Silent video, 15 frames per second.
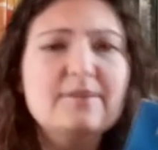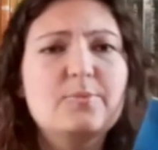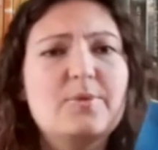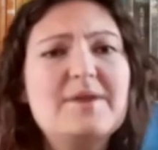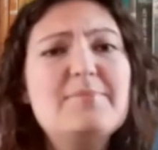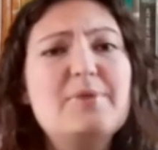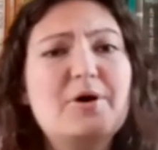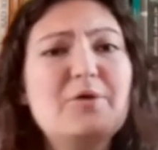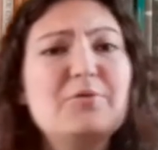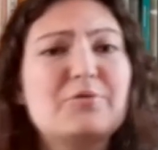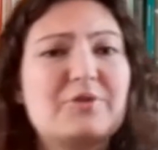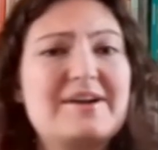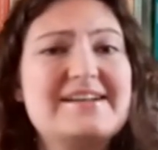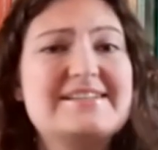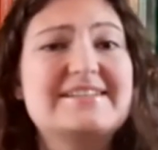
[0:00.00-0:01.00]
We both
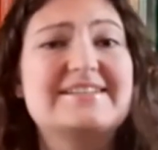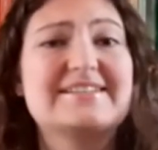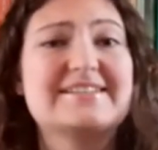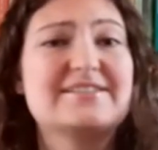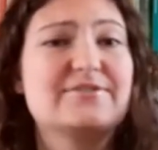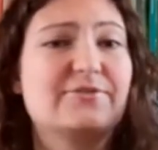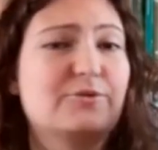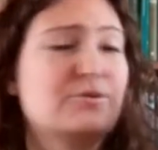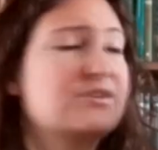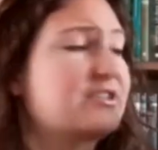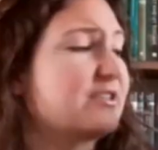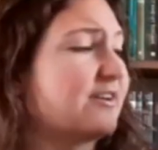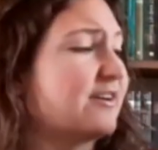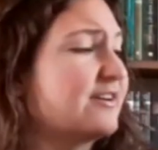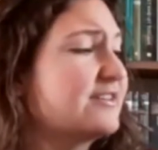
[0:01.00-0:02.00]
rated this four
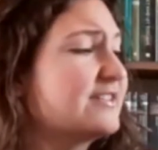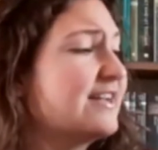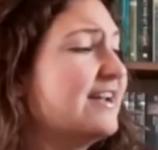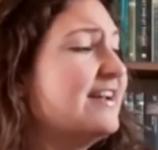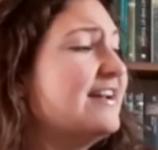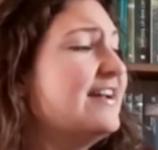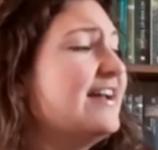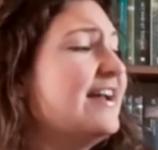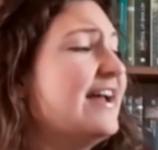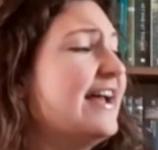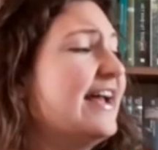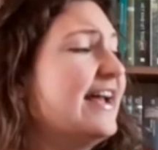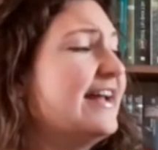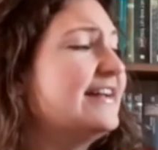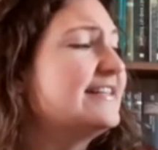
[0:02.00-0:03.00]
stars
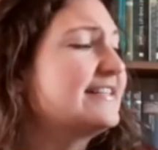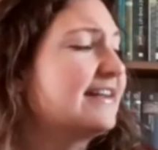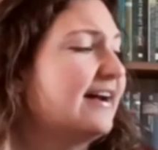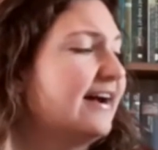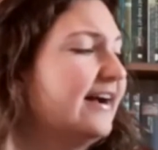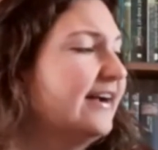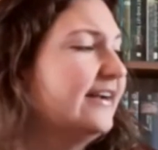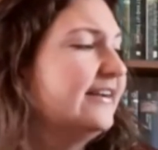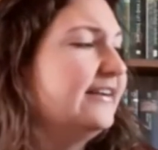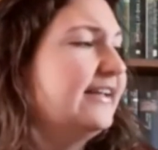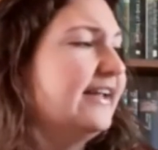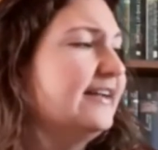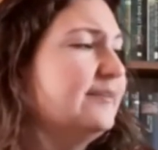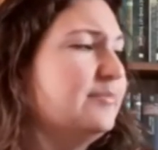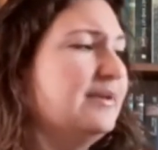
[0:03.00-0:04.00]
and I
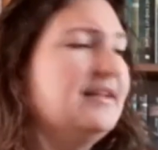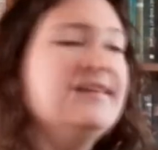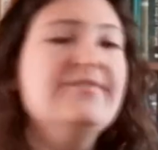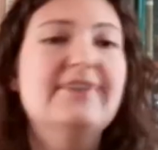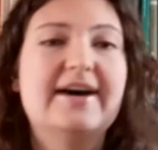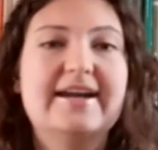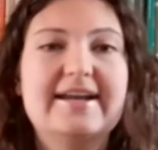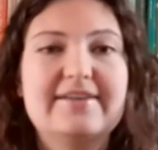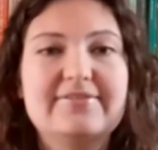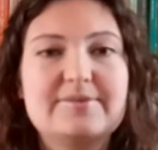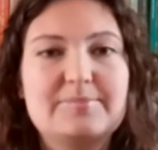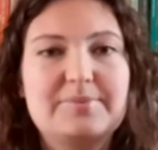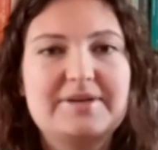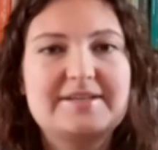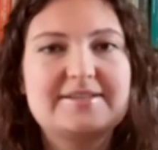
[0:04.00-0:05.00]
can't believe I
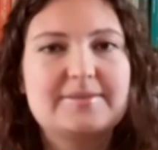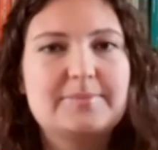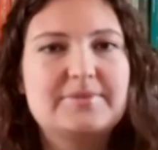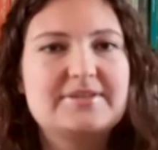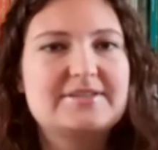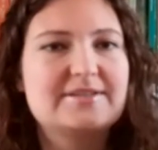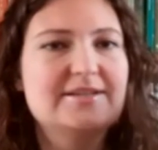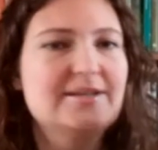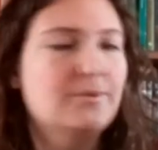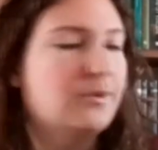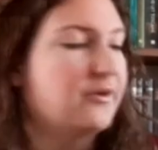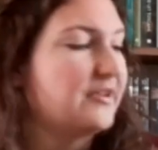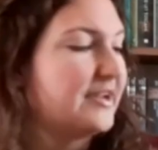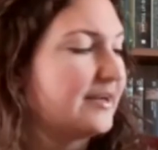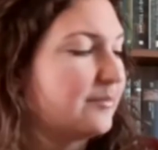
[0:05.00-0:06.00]
haven't picked up the
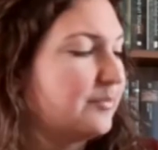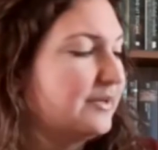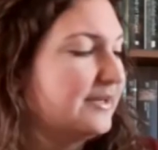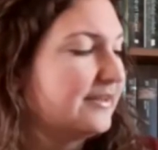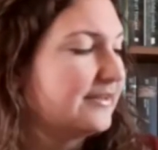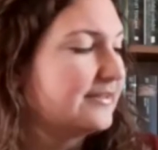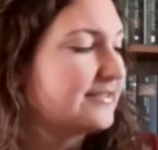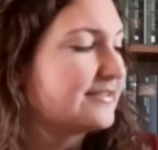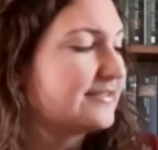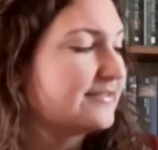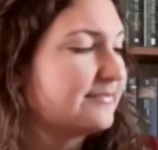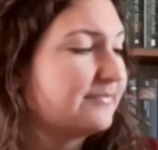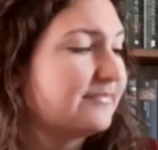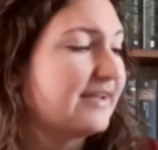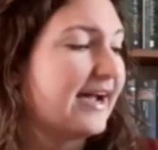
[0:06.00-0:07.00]
sequel yet
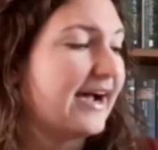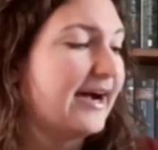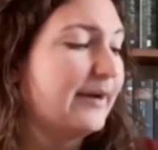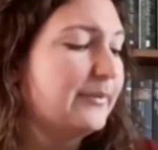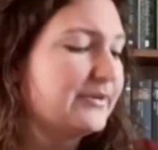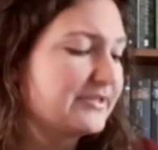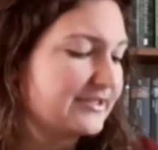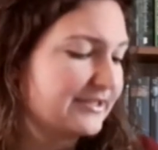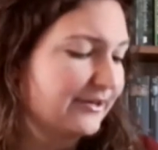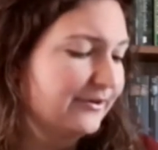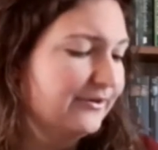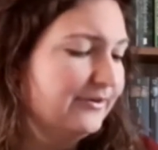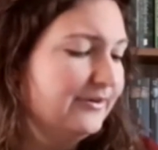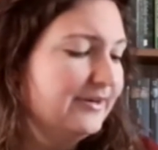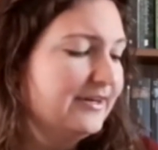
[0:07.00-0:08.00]
because I was
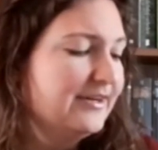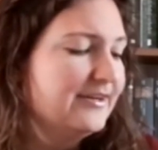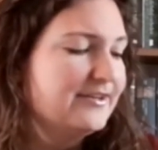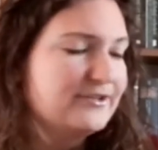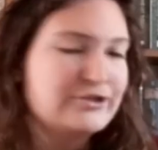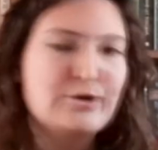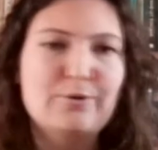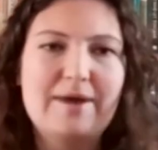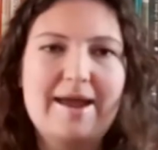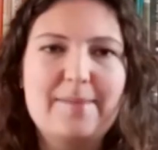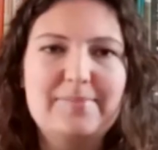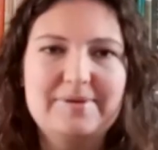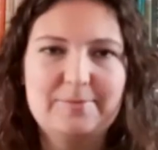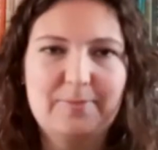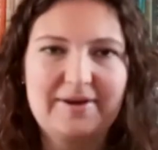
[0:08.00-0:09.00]
so, so
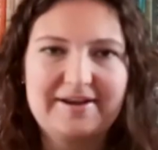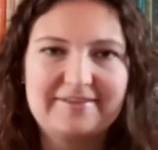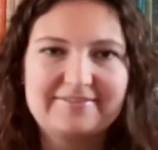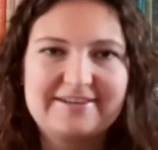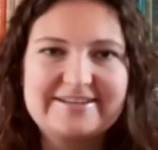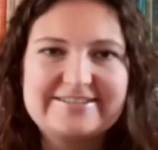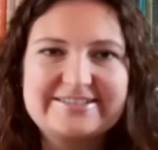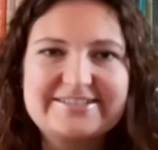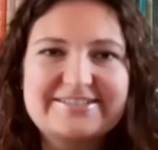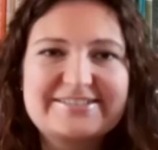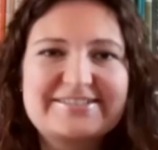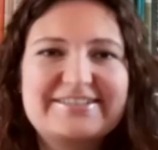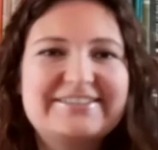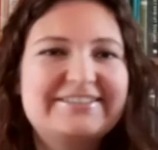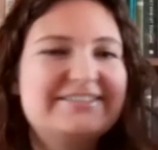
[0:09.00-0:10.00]
happy when I read
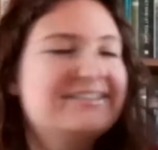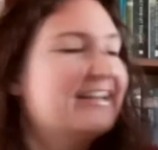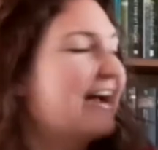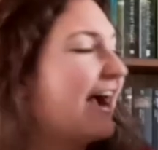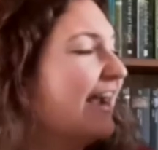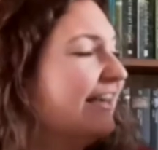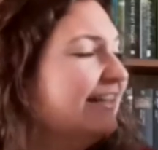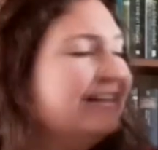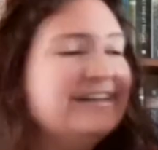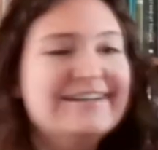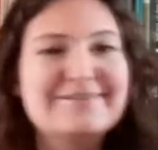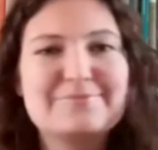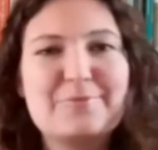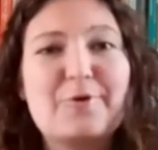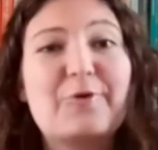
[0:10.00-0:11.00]
this. I
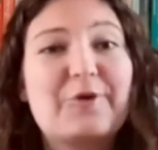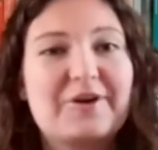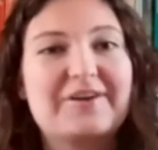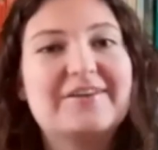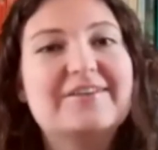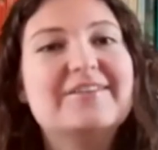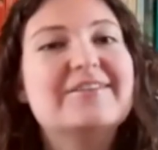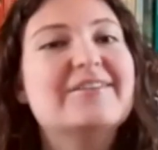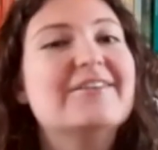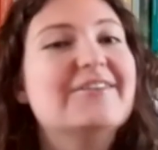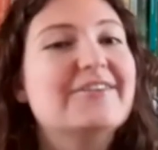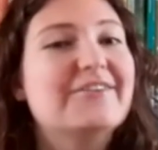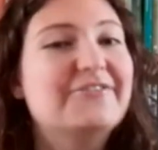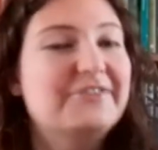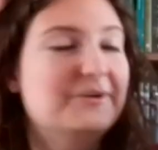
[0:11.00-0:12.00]
needed more
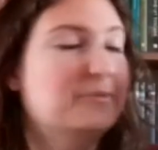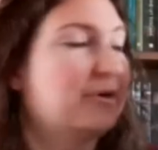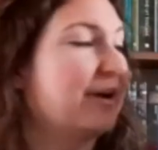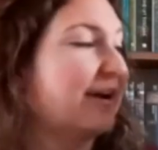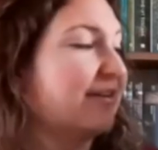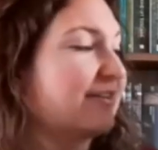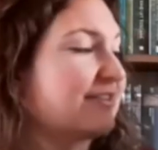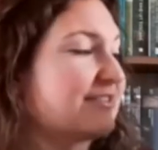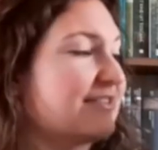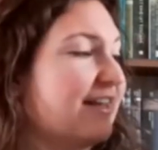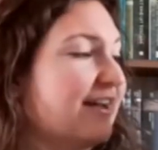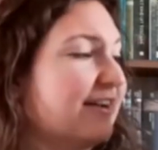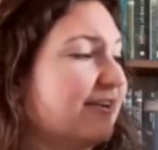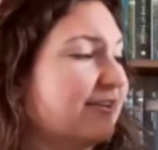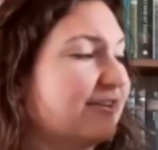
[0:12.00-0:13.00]
female characters
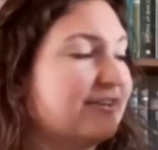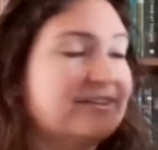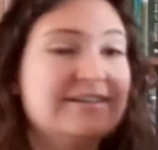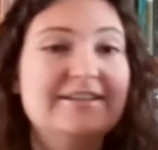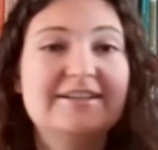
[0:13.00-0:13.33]
like her.